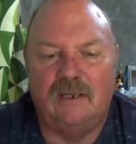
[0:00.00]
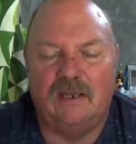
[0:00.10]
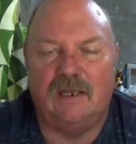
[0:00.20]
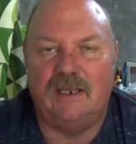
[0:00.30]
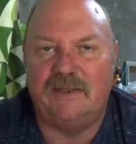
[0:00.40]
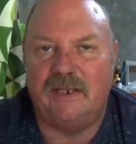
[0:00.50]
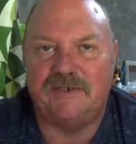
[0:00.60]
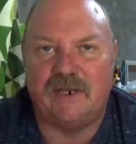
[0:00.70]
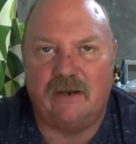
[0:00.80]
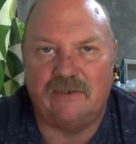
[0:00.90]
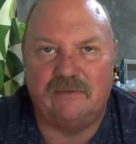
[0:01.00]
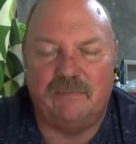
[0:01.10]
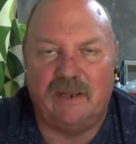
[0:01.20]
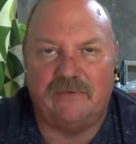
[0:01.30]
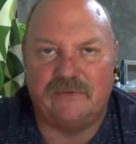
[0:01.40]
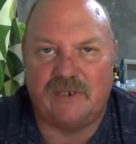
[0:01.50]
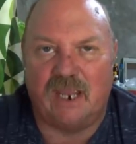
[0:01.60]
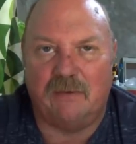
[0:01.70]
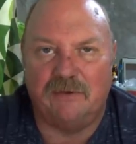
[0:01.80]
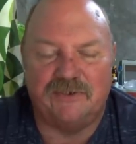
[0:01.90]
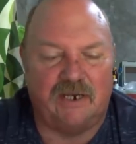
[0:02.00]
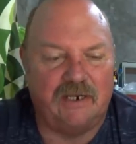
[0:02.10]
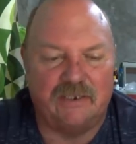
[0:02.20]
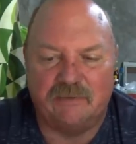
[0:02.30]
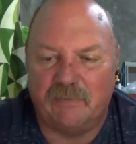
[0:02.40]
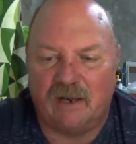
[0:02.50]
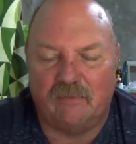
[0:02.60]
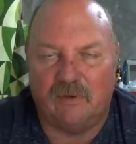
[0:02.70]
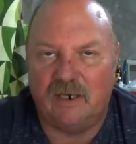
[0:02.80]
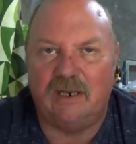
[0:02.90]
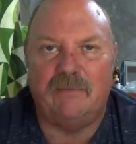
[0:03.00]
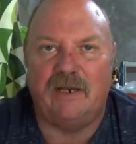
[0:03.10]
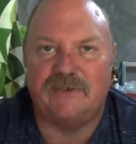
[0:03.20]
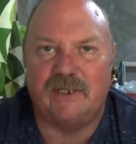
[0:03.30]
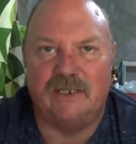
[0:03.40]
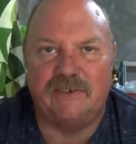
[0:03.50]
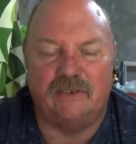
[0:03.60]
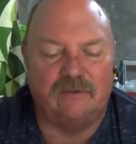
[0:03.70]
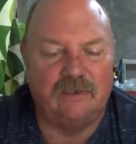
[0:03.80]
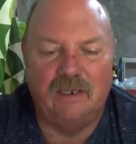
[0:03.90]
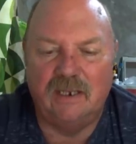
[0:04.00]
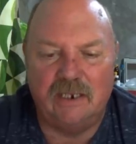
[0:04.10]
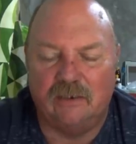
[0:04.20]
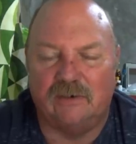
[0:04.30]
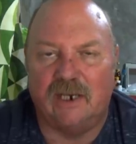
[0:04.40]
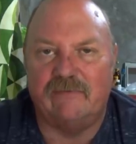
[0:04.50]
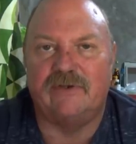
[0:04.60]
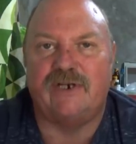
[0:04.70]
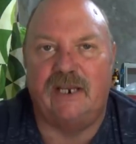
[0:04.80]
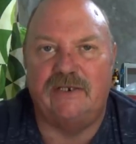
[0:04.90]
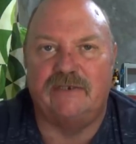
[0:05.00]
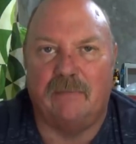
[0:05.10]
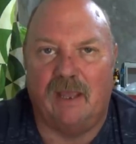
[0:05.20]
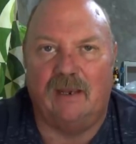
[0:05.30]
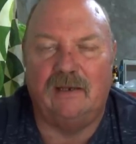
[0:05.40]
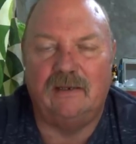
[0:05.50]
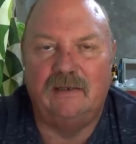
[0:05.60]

He thinks Terrence and Beth are scammers, and it doesn't matter what anybody says. He'll never change his mind.